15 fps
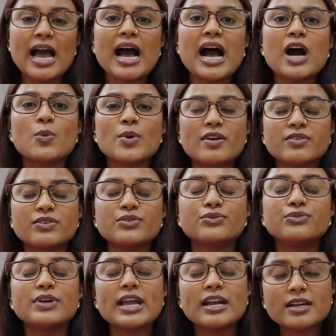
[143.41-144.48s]
However,
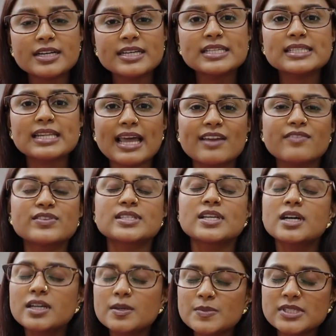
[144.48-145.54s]
various life
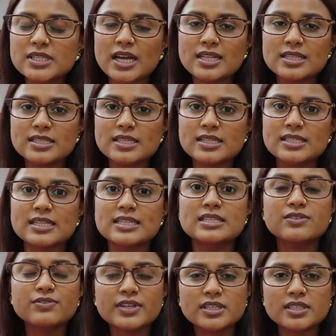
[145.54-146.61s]
circumstances and
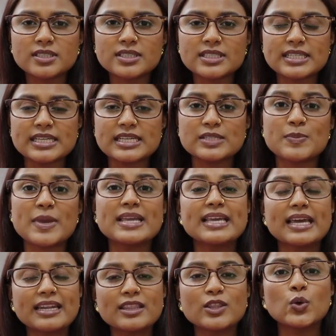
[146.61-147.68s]
difficulties may
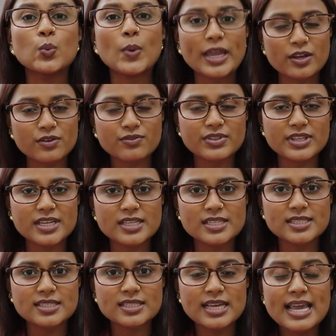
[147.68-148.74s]
get in the way of
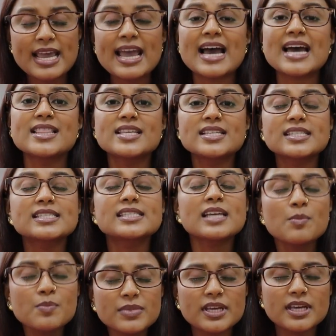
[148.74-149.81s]
this, and this is
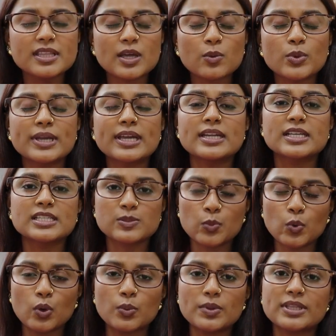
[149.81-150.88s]
something that we can
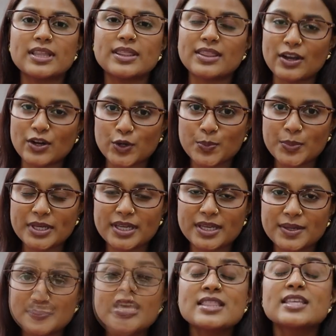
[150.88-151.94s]
explore within
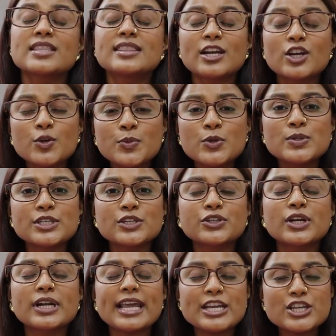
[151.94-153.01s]
therapy. The therapeutic
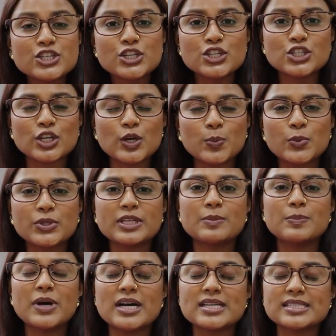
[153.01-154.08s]
relationship within
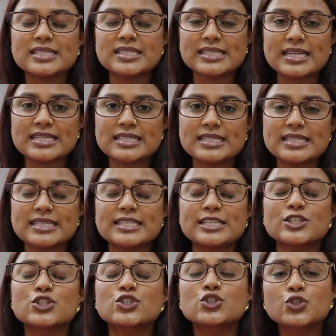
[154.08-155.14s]
person-centered is
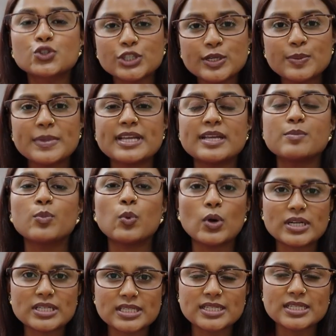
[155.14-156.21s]
extremely
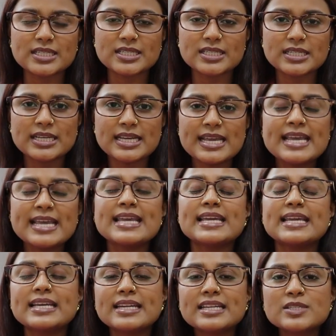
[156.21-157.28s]
important.
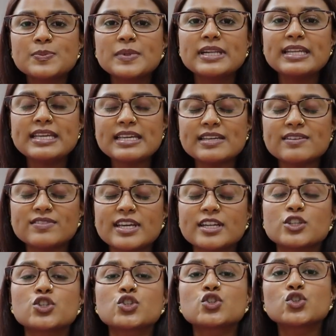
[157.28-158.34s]
It is believed that a
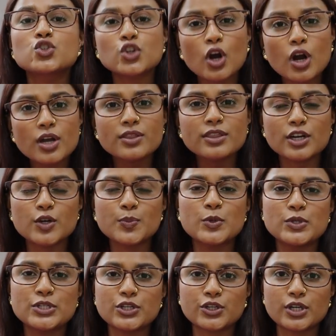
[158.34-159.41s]
strong
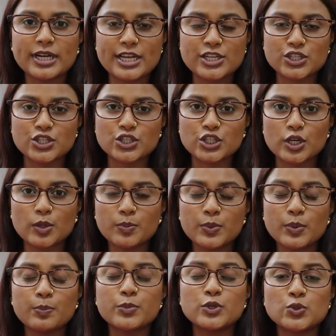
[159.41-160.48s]
therapeutic relationship
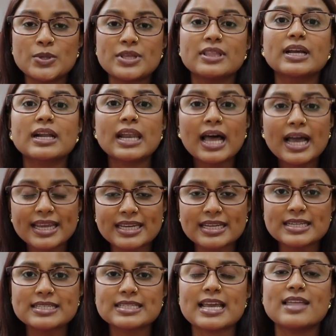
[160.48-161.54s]
between the
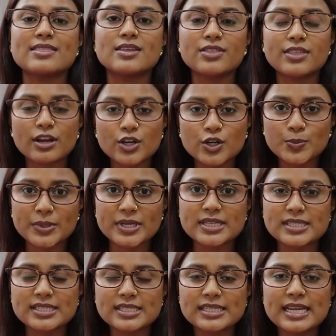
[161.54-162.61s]
client and the
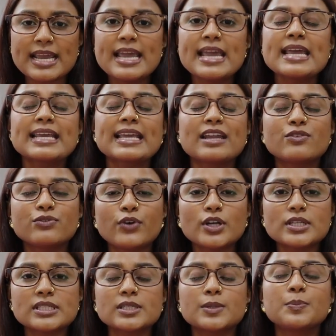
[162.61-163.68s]
therapist can
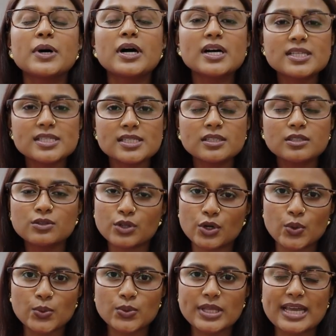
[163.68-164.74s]
foster personal
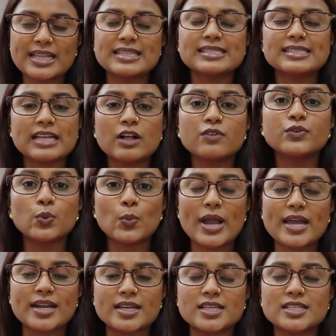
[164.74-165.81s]
growth and
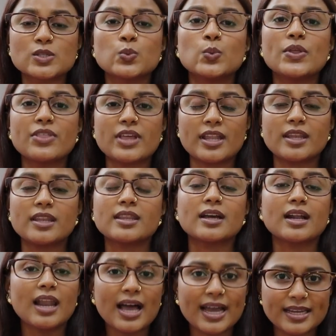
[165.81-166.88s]
self-awareness within the
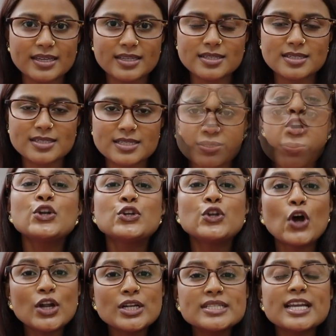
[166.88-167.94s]
client.
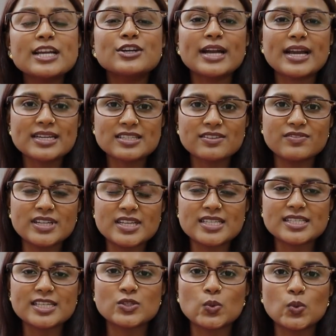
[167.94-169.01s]

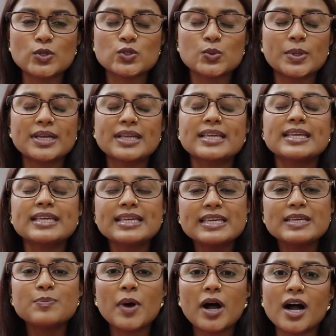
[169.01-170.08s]
Non-directiveness is also a
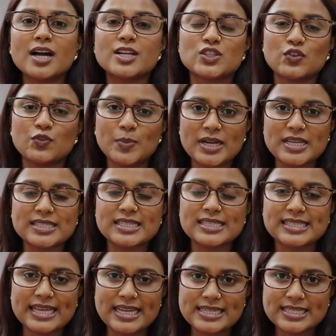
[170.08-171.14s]
key part of
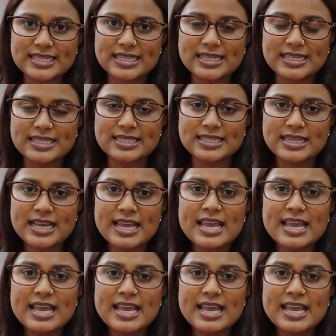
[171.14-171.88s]
person-centered.